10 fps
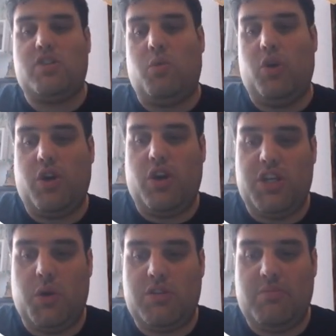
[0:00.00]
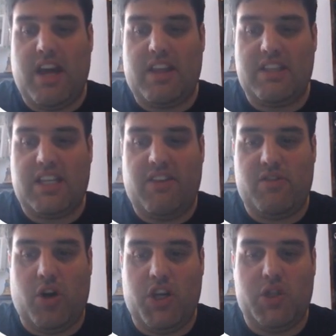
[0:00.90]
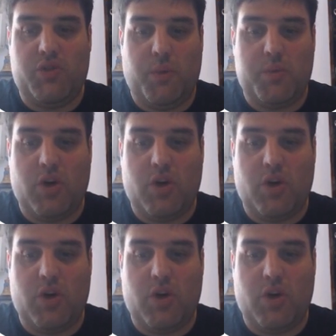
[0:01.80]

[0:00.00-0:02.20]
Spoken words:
to what you can do to make this even more useful.